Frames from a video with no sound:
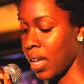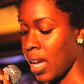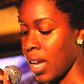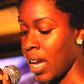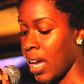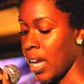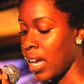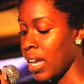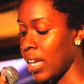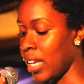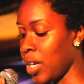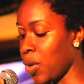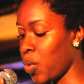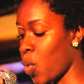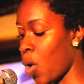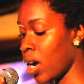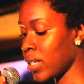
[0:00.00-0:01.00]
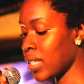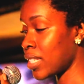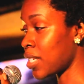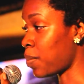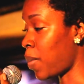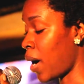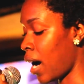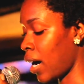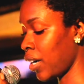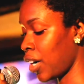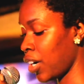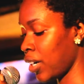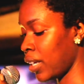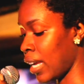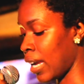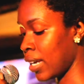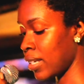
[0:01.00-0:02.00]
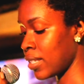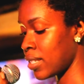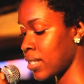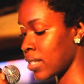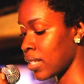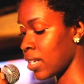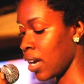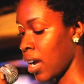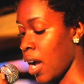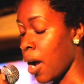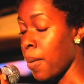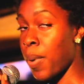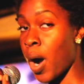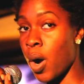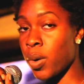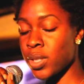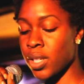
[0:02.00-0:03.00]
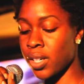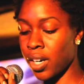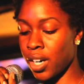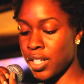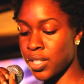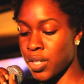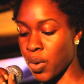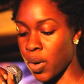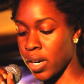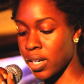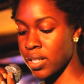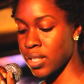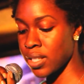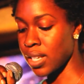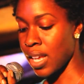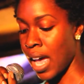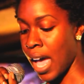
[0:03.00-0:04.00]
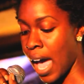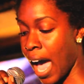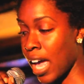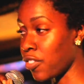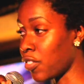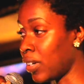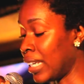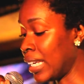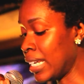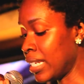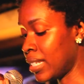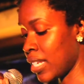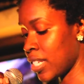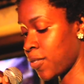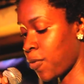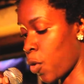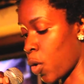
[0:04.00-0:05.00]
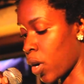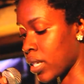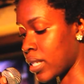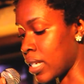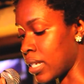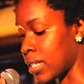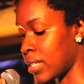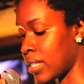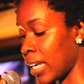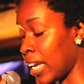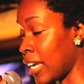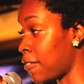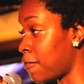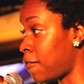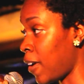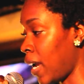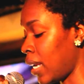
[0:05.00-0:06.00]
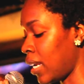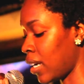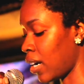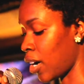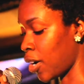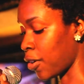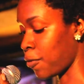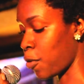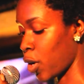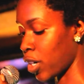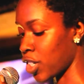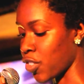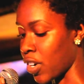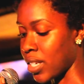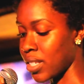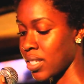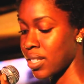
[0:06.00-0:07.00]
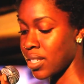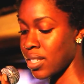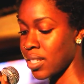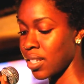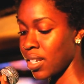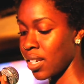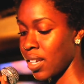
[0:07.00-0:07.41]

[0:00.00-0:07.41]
Mm-hmm. He wanted to part her gates, pound on her doors, and release his forces invading her fortress.